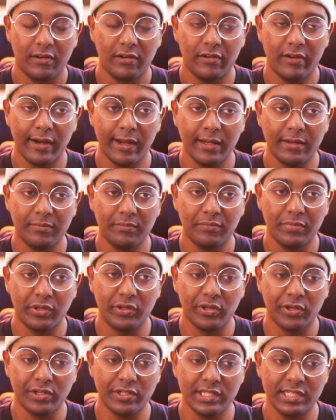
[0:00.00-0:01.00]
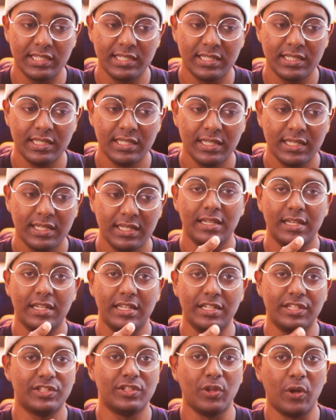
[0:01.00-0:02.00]
all right, because
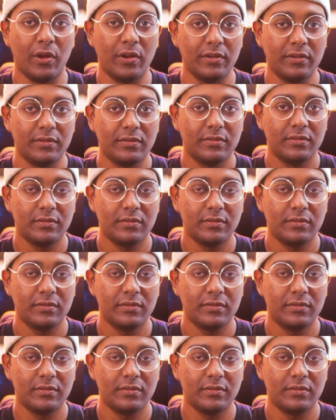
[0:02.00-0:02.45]
it is not